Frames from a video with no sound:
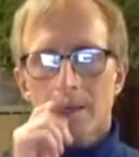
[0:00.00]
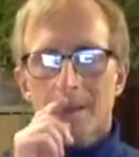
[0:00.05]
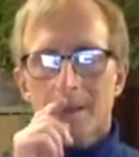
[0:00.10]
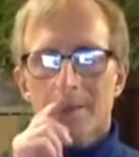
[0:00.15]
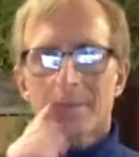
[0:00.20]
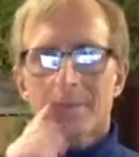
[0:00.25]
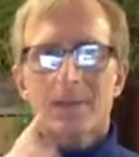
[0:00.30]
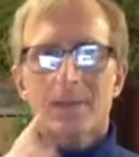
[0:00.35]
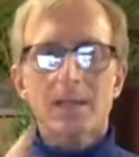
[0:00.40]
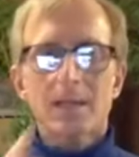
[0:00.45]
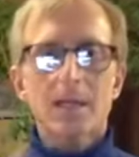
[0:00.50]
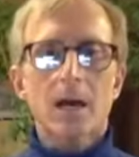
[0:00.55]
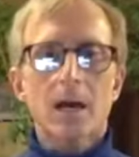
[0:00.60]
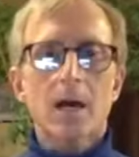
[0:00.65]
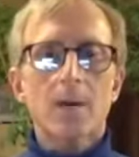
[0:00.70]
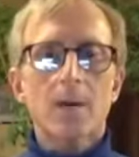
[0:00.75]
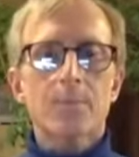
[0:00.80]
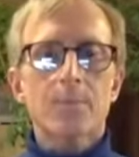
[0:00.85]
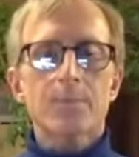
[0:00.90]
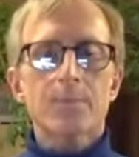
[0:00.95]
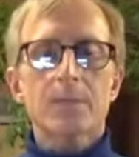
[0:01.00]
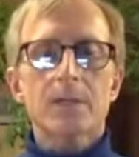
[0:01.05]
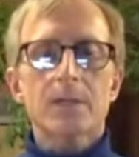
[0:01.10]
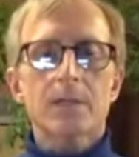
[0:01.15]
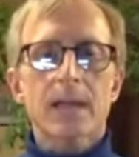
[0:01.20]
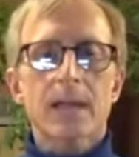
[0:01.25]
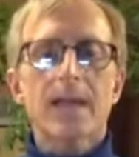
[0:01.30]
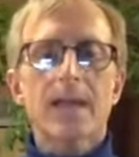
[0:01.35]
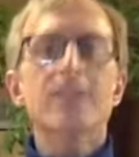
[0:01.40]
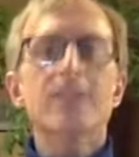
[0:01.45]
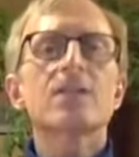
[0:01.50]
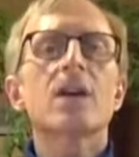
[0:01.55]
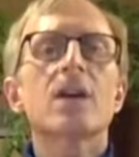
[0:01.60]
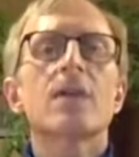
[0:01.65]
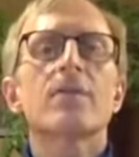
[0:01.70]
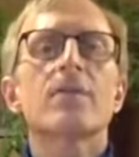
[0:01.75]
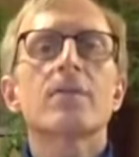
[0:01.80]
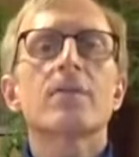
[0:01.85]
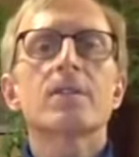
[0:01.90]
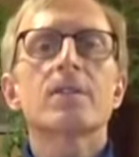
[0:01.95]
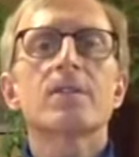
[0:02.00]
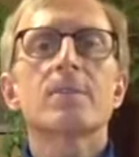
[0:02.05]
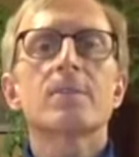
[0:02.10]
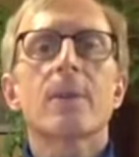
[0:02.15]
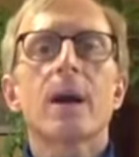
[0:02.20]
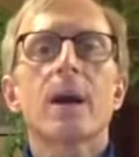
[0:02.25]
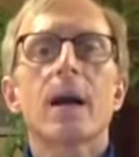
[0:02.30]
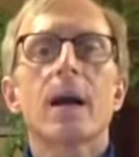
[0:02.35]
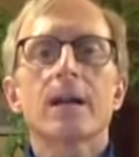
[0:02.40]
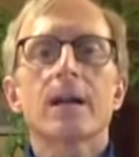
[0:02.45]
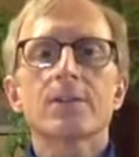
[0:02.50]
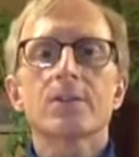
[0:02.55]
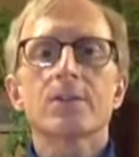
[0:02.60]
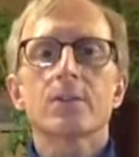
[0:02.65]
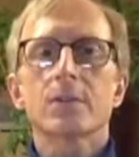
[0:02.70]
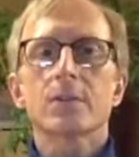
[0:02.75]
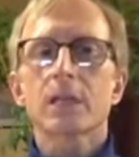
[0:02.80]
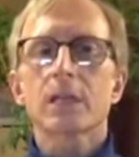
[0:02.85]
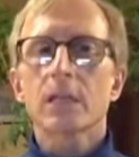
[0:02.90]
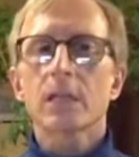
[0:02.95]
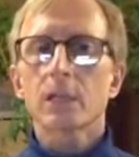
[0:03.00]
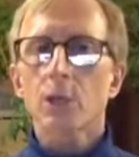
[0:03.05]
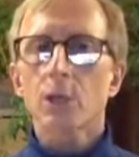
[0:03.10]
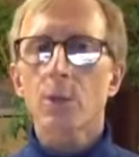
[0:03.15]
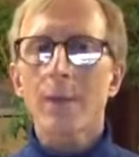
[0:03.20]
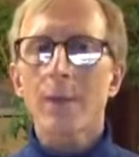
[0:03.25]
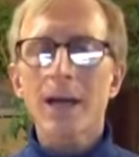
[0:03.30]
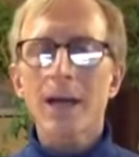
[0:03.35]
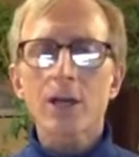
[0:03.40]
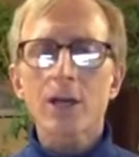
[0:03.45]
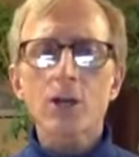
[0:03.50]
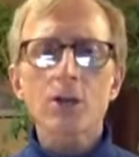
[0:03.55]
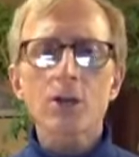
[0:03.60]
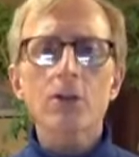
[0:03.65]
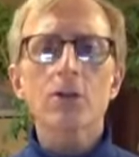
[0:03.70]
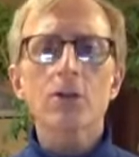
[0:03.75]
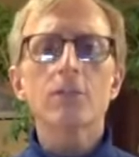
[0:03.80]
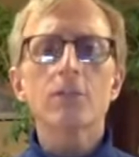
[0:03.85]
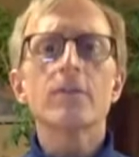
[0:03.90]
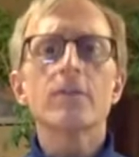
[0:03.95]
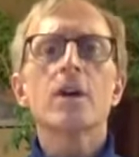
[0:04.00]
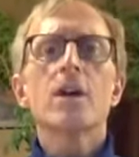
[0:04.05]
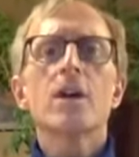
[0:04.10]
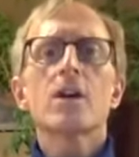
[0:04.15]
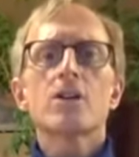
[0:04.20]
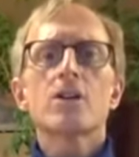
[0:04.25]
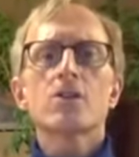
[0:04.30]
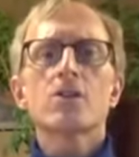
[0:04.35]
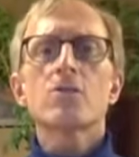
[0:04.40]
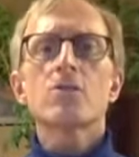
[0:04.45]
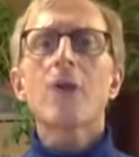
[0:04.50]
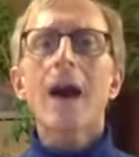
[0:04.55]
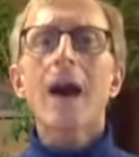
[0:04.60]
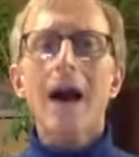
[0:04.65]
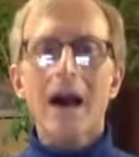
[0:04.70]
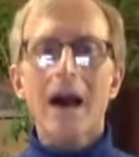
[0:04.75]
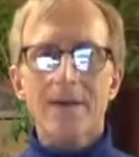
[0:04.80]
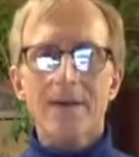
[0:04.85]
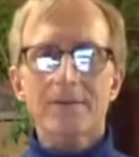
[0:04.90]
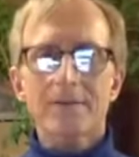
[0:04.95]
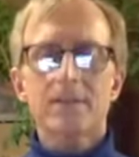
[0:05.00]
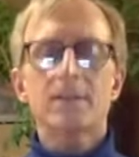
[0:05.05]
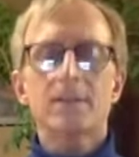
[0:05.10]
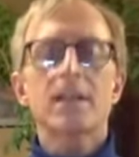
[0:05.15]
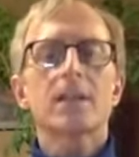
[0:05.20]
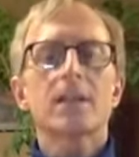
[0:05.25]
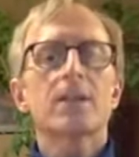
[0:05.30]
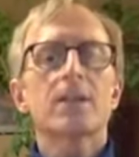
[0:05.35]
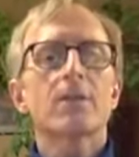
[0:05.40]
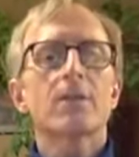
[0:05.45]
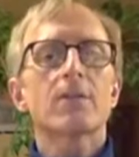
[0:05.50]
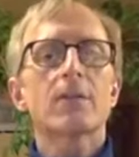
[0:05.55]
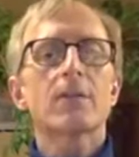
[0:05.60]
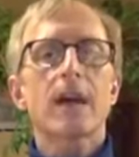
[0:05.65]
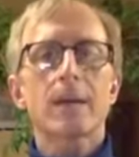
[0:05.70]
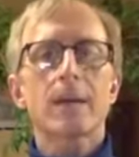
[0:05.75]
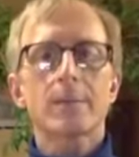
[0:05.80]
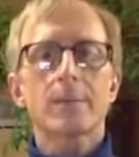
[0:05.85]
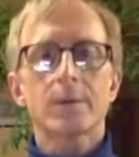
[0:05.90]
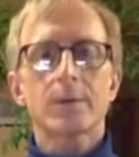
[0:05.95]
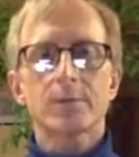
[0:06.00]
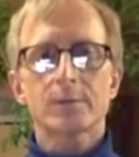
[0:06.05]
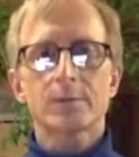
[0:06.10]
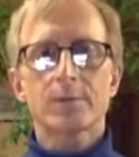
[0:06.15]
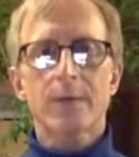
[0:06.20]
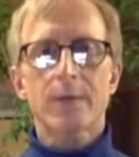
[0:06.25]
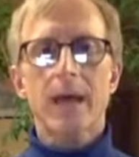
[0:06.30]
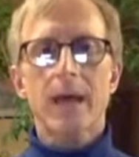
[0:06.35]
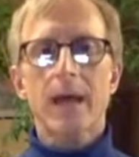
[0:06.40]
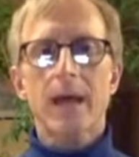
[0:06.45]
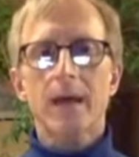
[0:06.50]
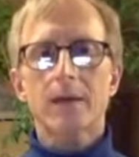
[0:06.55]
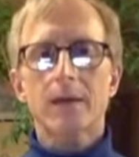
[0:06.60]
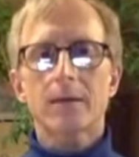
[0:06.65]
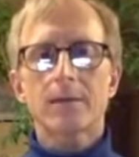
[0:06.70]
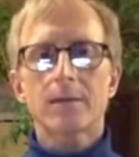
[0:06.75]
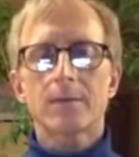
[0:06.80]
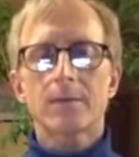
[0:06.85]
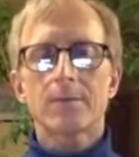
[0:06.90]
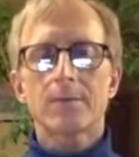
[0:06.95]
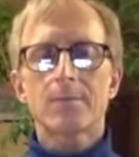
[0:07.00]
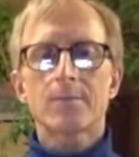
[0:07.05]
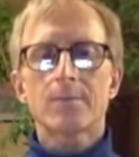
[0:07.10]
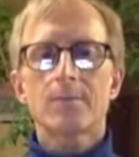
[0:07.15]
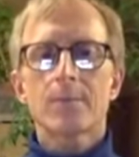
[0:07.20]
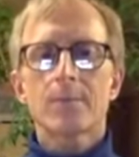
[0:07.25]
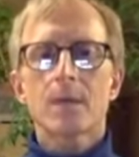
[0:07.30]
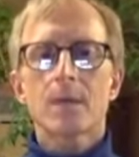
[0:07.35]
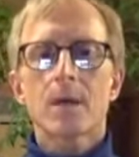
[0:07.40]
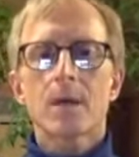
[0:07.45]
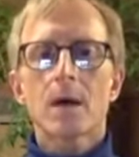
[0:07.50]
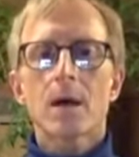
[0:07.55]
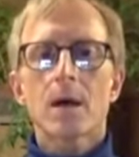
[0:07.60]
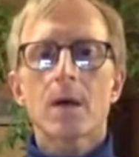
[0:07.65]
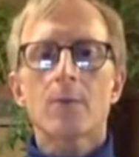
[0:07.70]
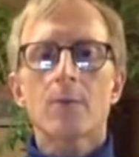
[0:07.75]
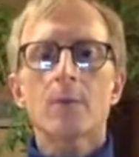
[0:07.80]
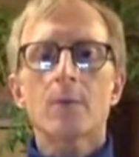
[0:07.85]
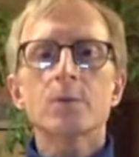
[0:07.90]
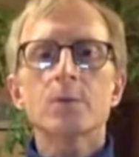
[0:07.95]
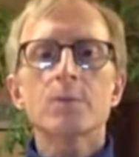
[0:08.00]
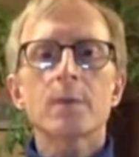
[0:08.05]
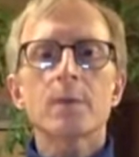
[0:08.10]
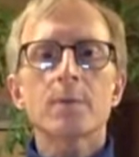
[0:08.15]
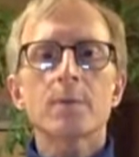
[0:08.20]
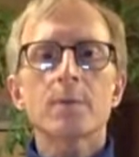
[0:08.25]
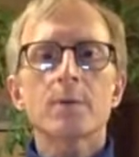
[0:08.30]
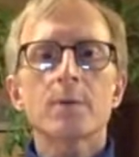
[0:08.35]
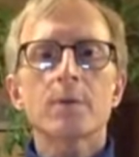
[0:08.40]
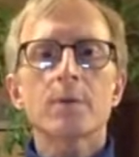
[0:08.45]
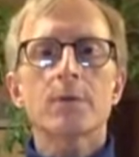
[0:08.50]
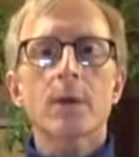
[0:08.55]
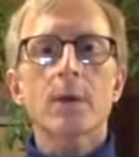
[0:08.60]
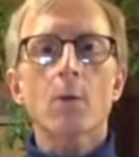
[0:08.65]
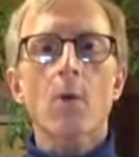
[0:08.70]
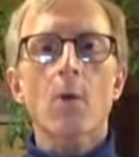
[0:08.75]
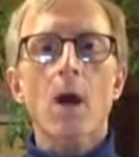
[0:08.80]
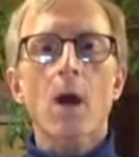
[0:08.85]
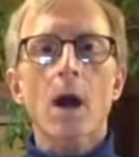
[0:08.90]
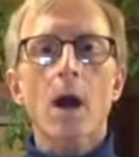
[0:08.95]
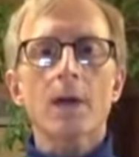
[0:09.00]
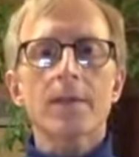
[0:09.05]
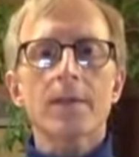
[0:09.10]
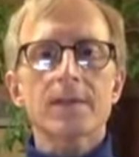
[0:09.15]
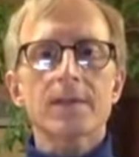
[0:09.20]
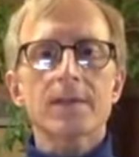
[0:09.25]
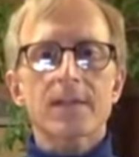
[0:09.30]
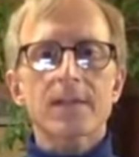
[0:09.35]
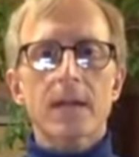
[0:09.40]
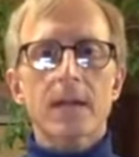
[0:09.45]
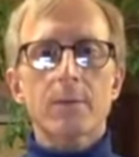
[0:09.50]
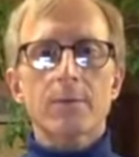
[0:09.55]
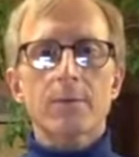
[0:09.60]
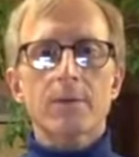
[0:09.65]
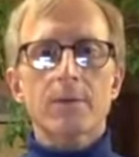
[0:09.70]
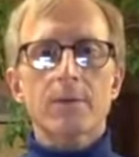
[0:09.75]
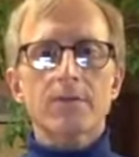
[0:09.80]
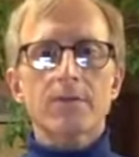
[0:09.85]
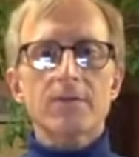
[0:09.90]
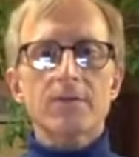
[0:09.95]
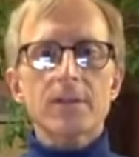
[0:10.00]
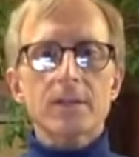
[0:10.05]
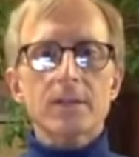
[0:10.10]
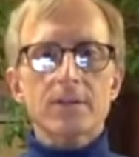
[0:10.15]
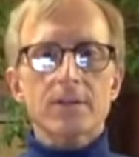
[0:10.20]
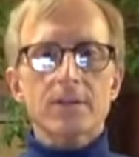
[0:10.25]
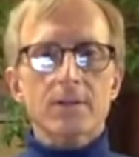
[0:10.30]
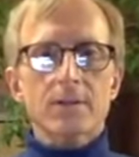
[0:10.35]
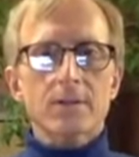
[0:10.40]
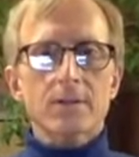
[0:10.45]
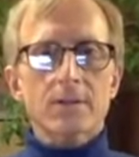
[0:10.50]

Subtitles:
The legs govern the spine, so to get a low back curve, you have to take your thigh bones back. Most people, if they walk, they stand with their feet turned